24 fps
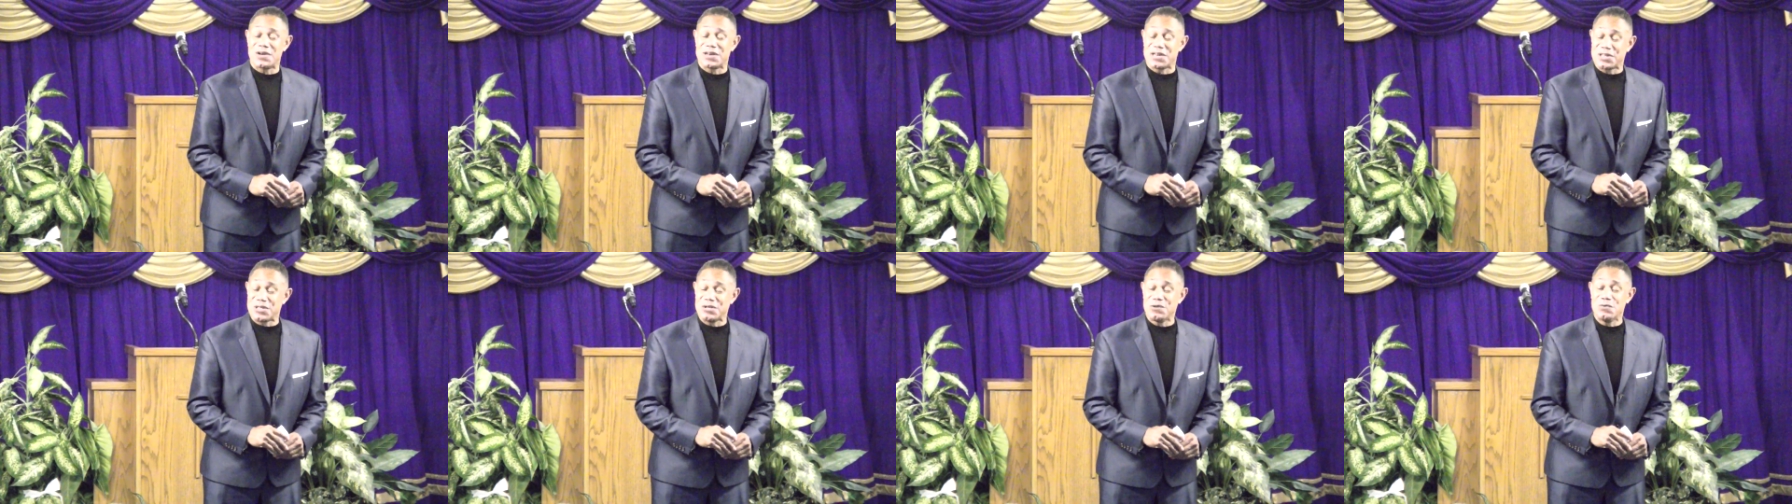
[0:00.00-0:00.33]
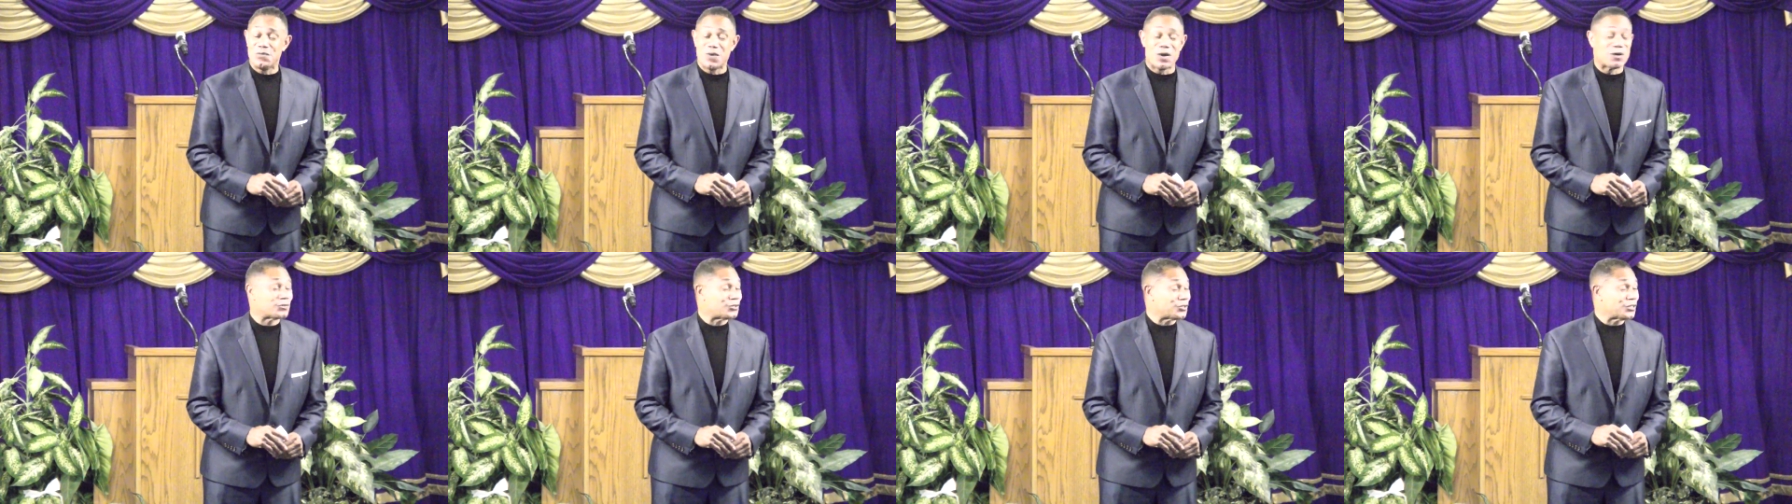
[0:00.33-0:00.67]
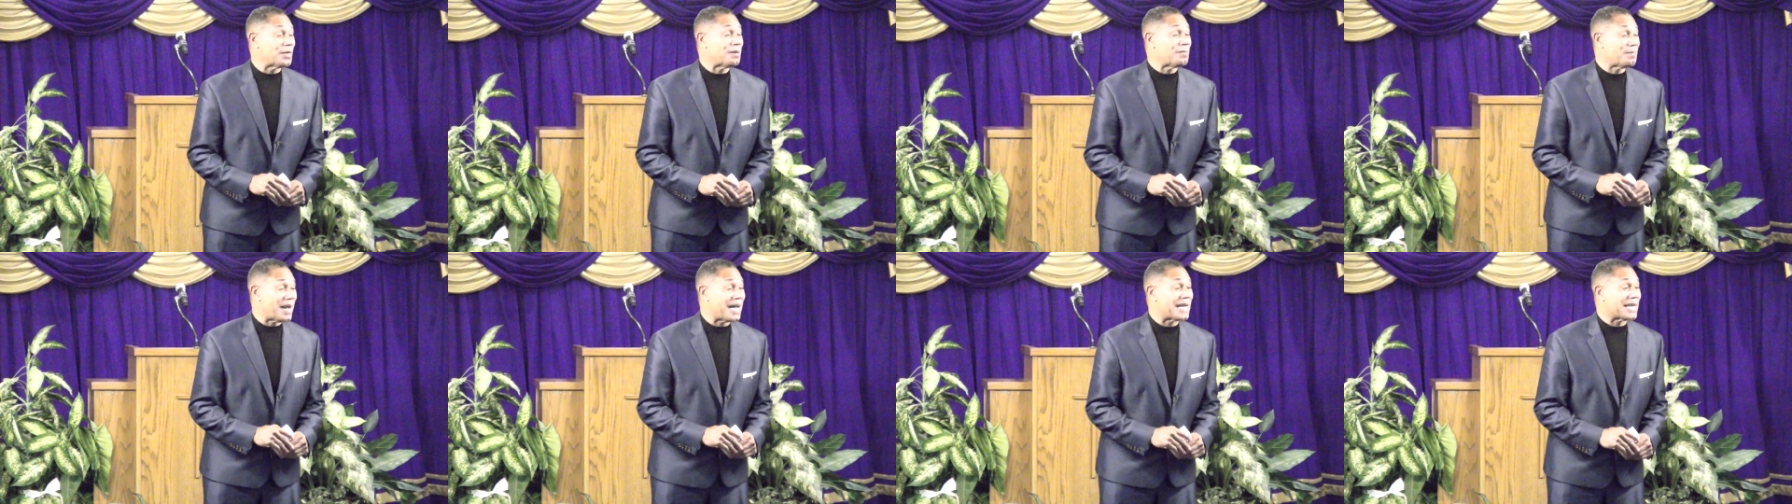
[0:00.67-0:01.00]
and you want
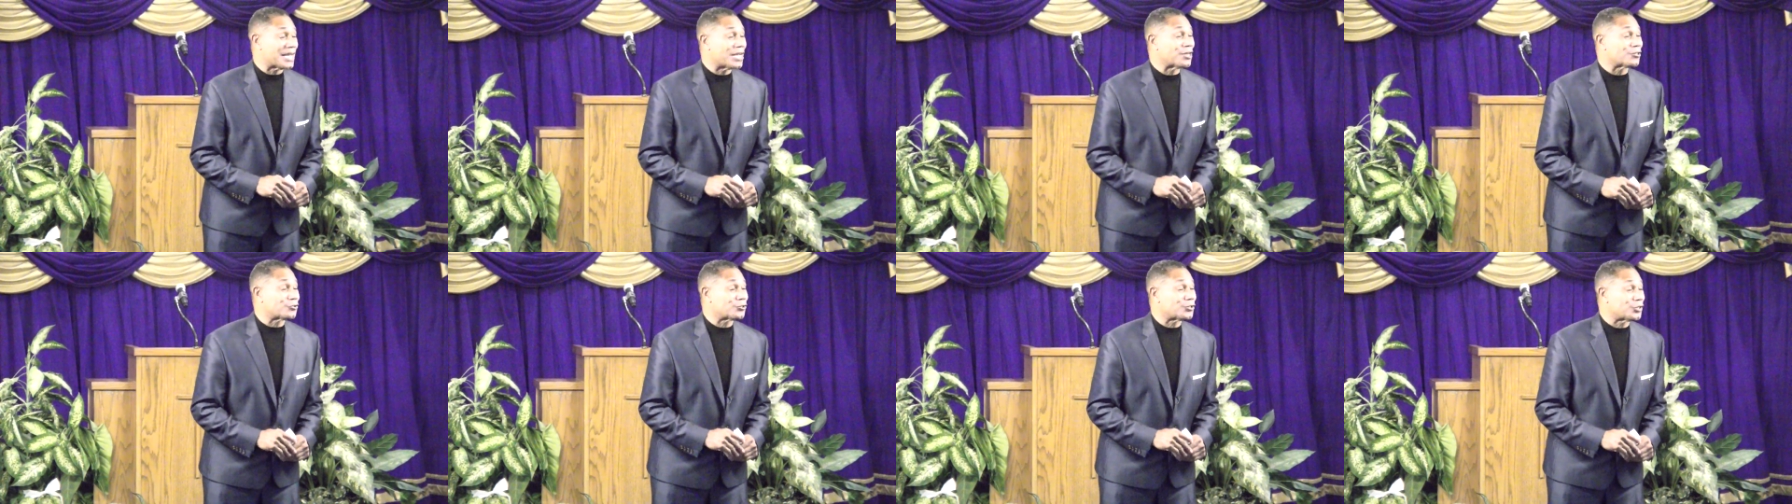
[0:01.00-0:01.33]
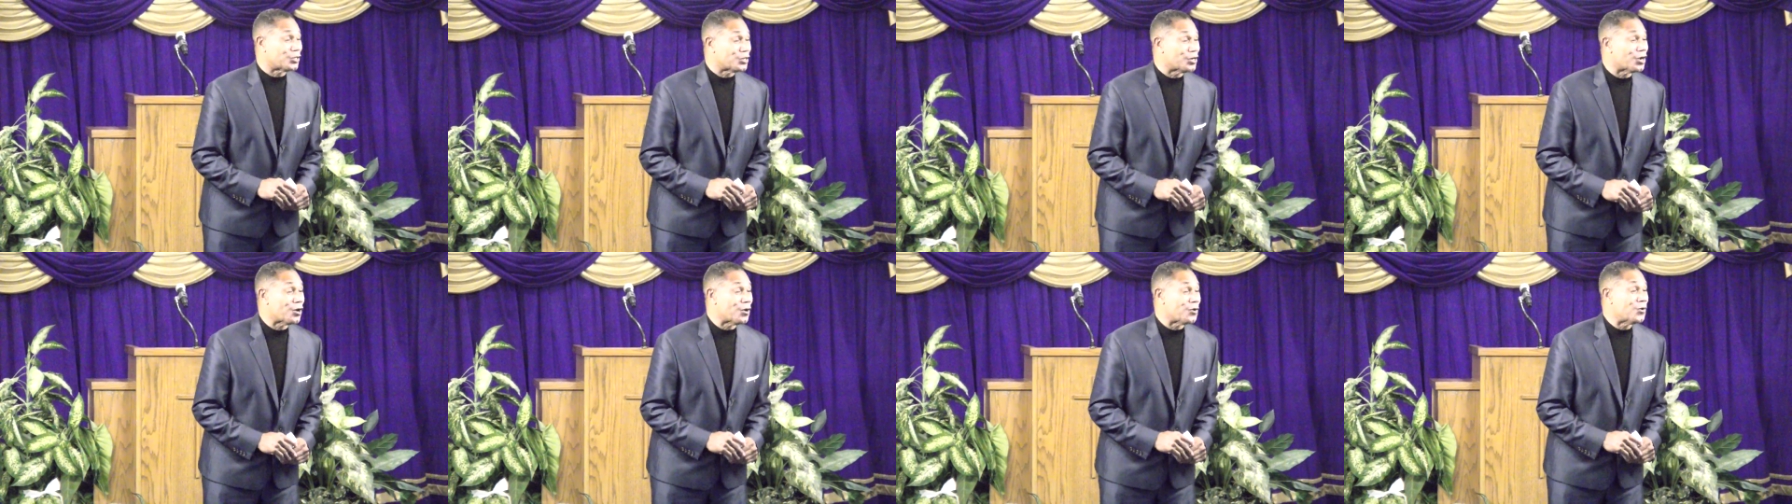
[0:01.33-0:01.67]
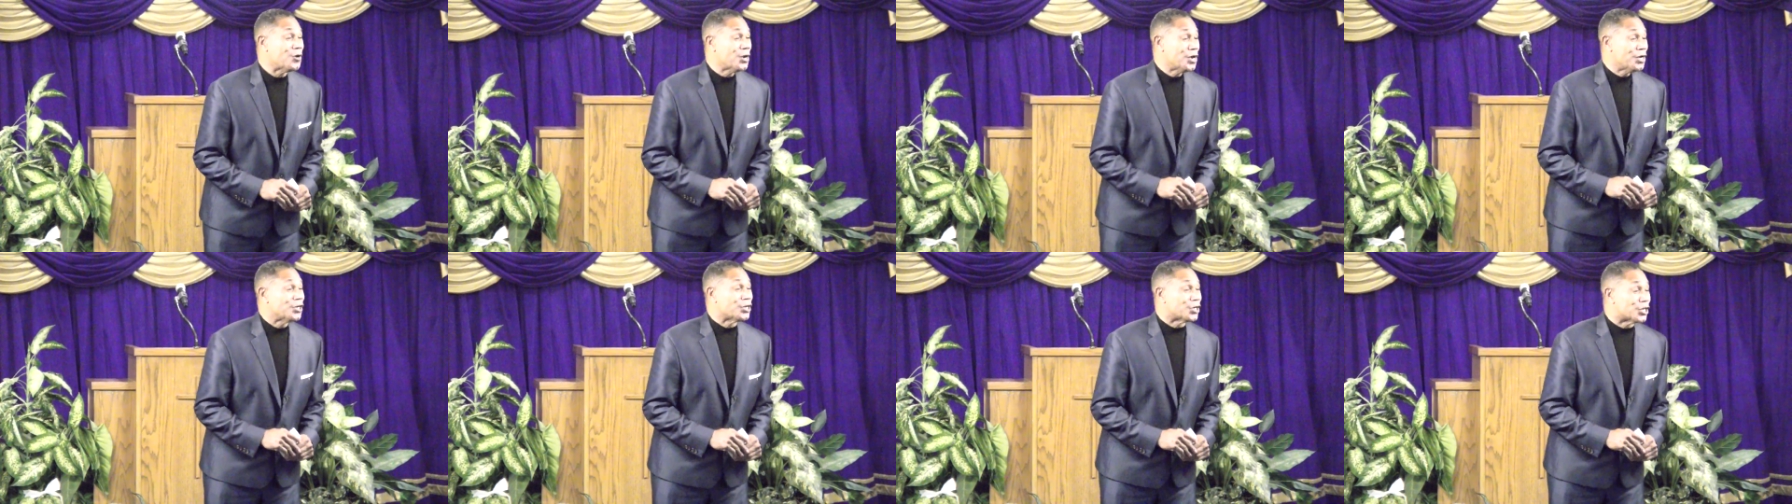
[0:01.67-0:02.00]
somebody else to know
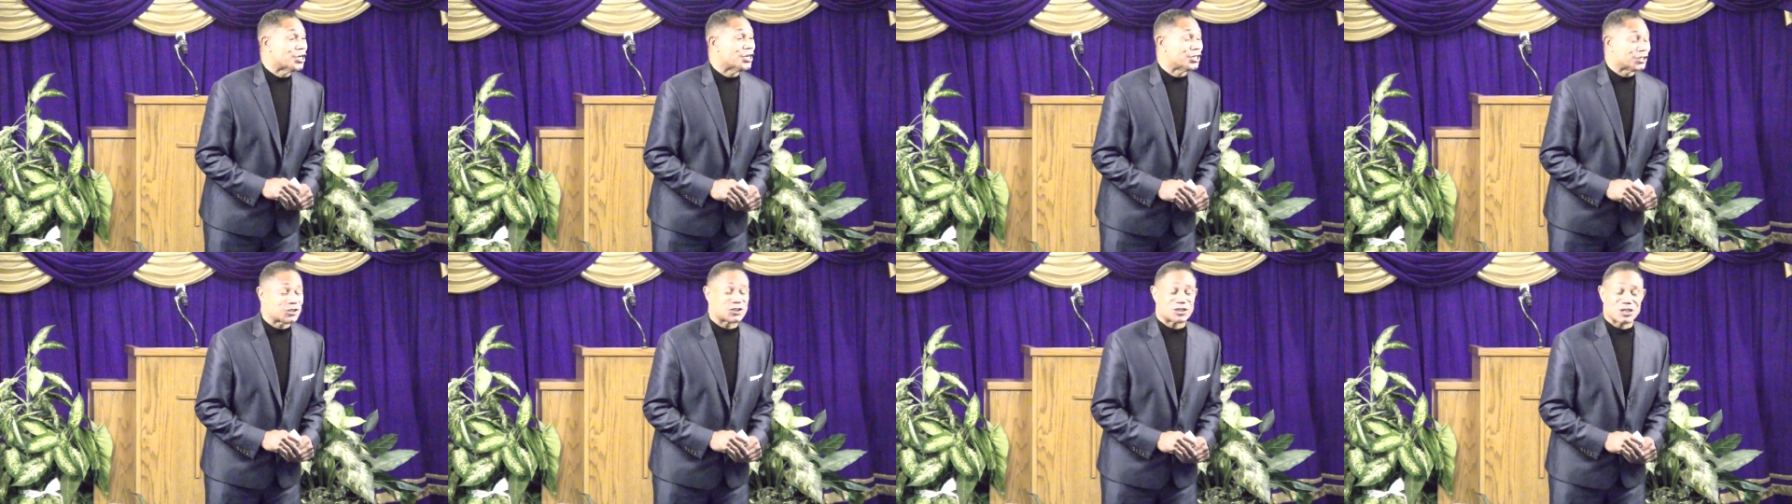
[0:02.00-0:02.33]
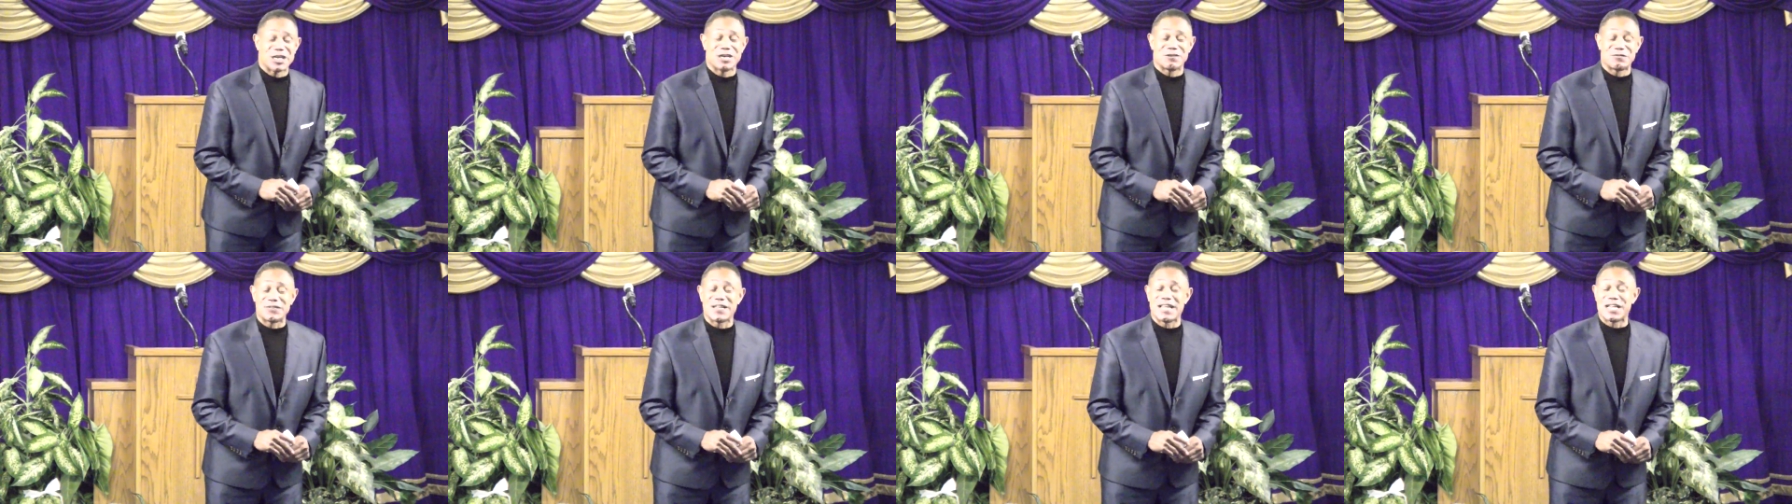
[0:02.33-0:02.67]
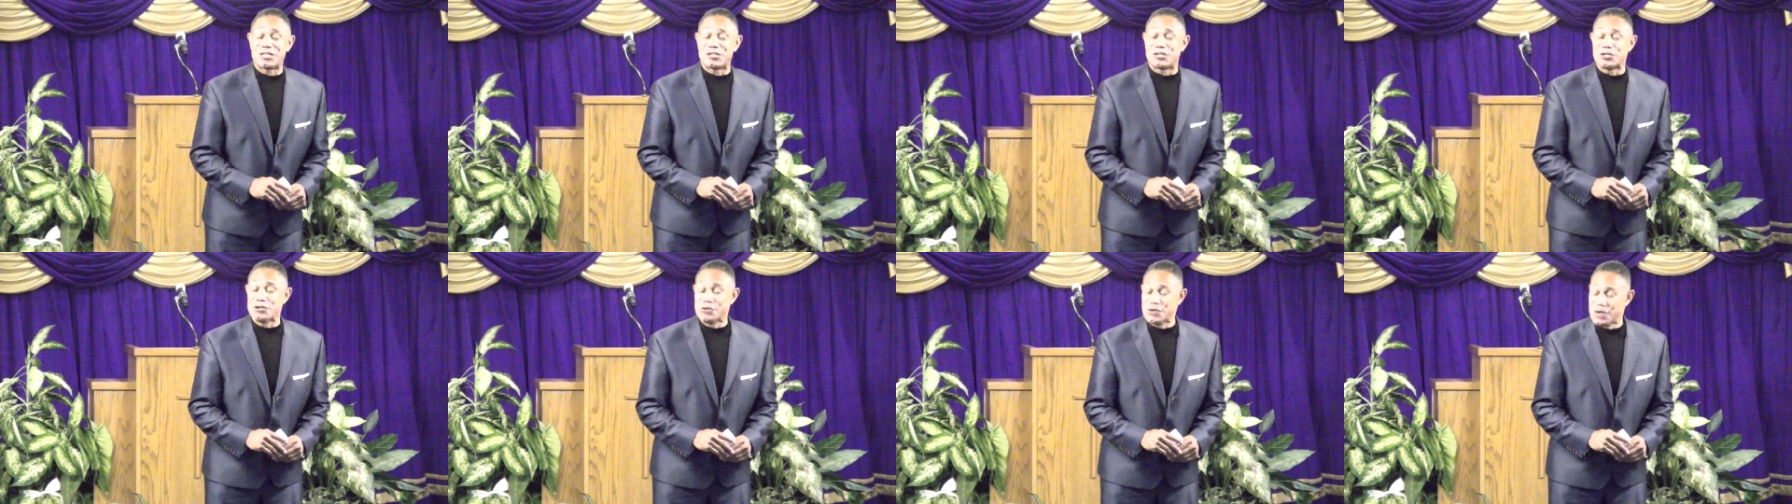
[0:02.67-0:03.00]
the good stuff
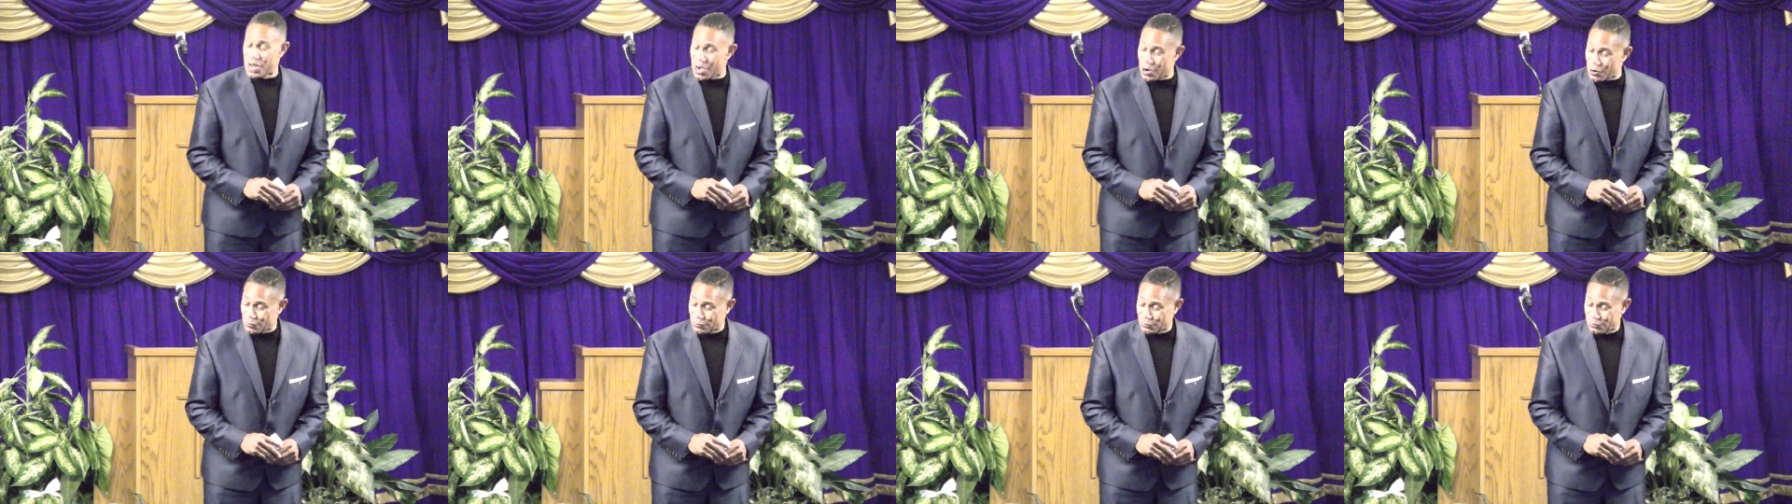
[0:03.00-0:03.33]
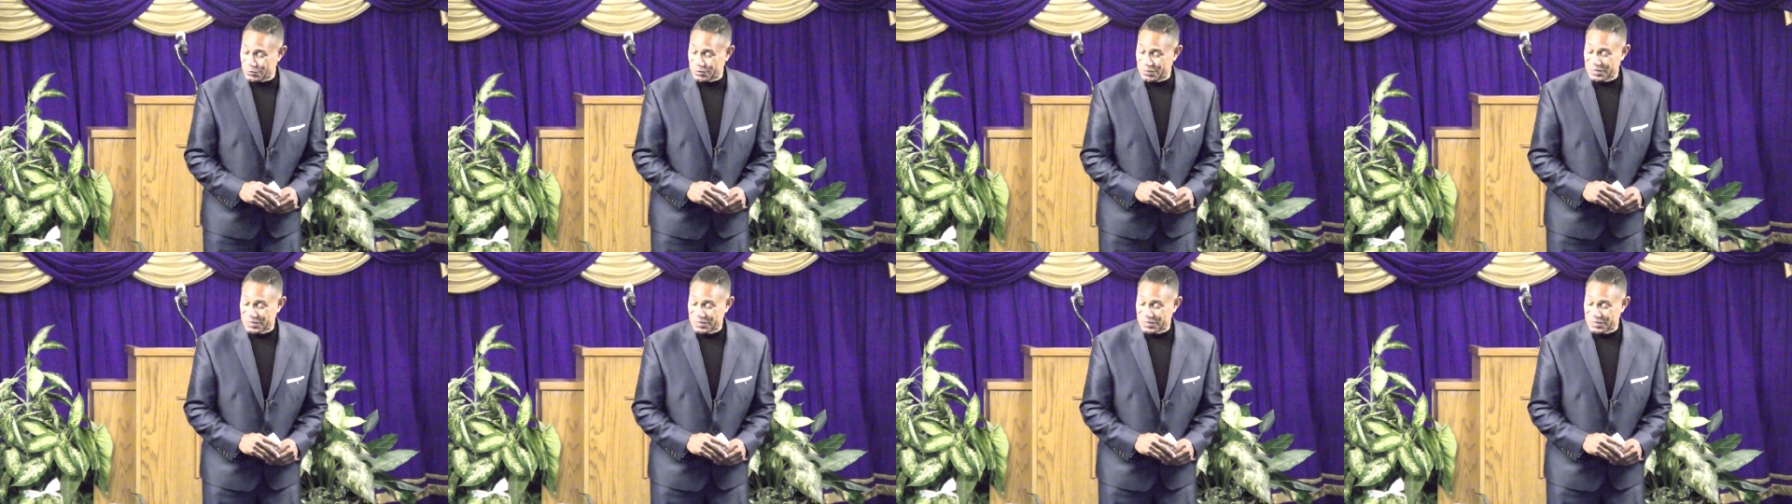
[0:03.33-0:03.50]
that you know.